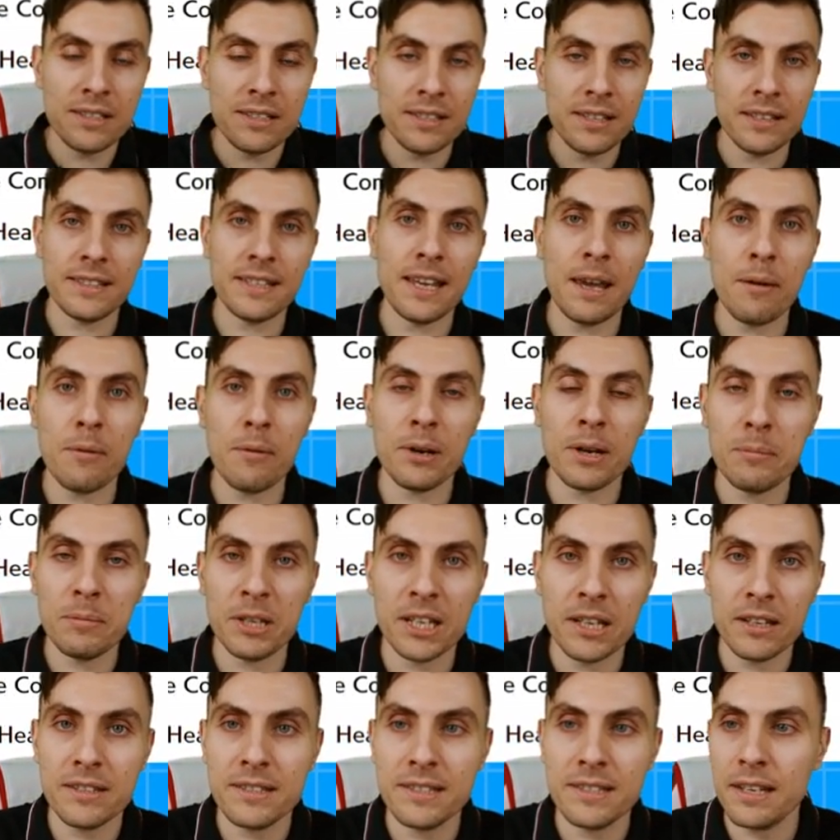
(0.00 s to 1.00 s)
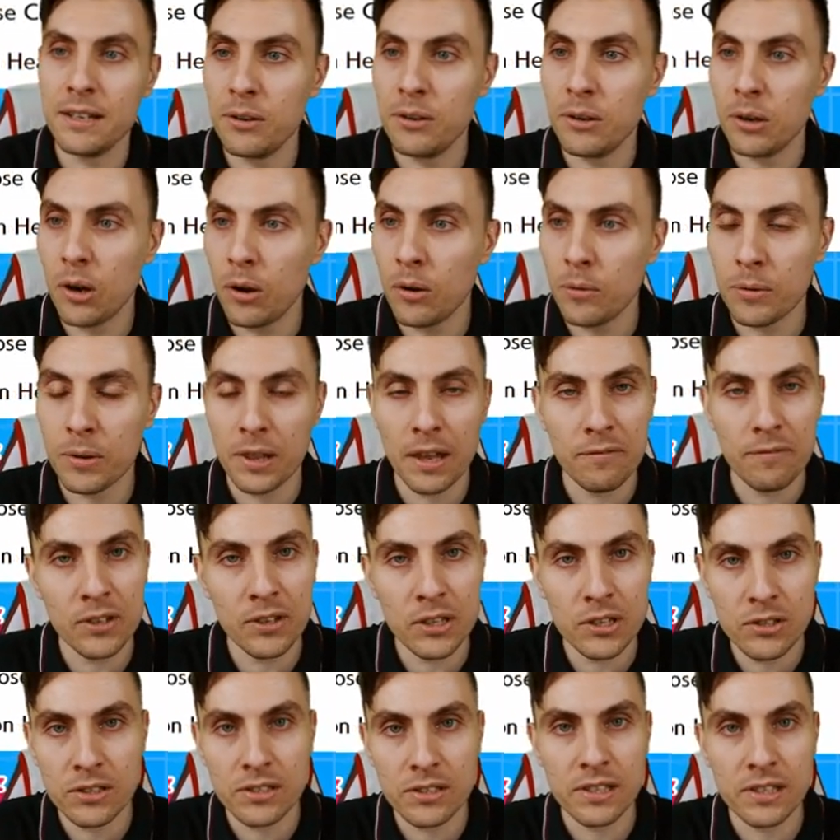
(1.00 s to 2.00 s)
Today we're going to be continuing on with our
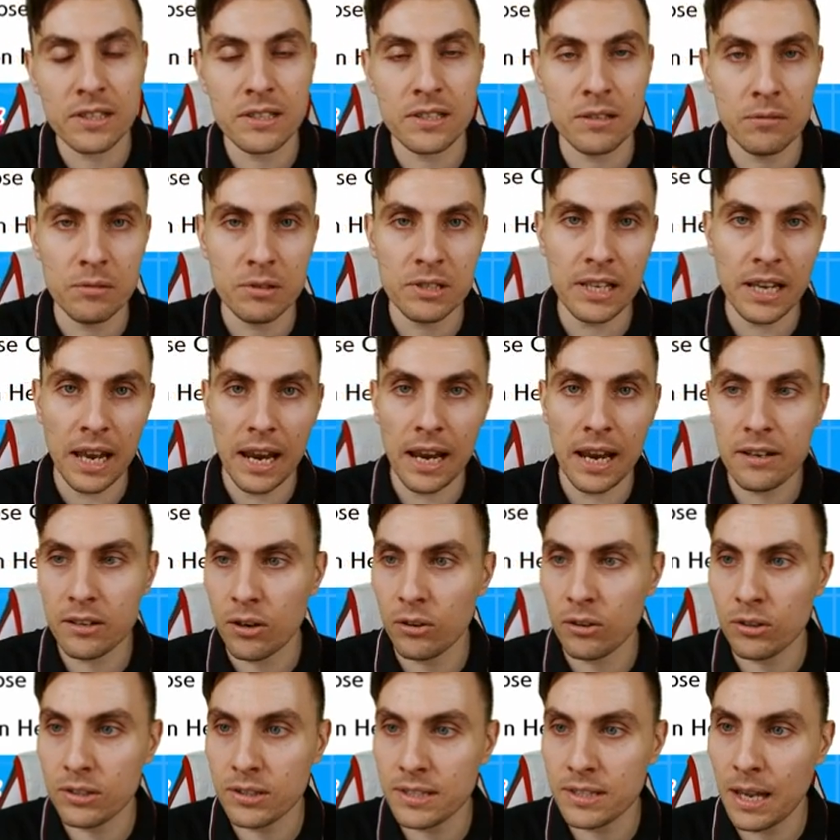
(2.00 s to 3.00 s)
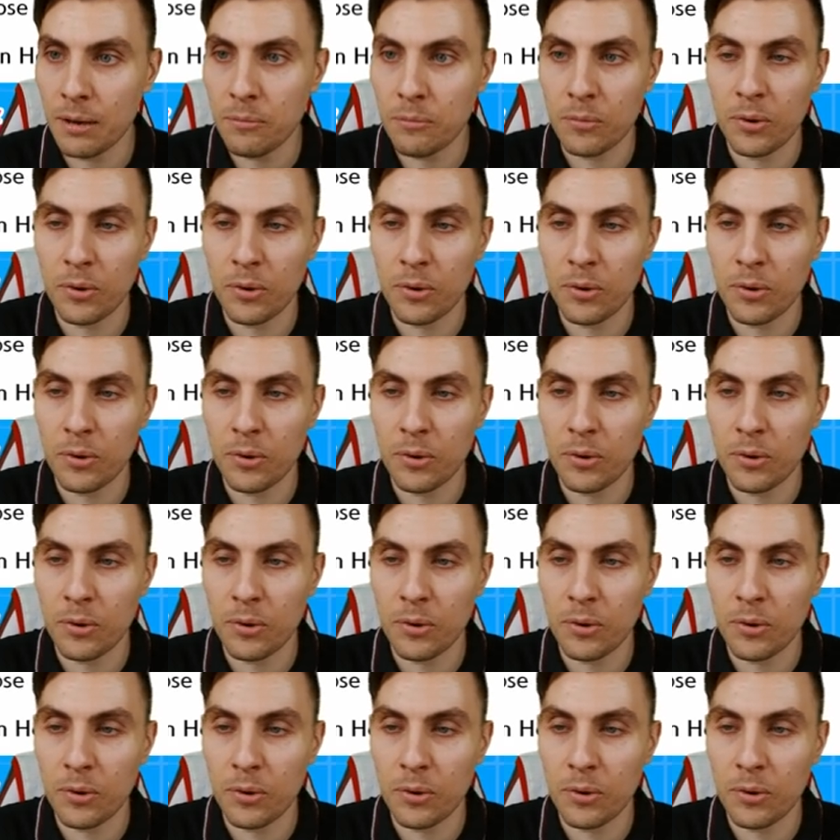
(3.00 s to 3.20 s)
VGC Series 8 content.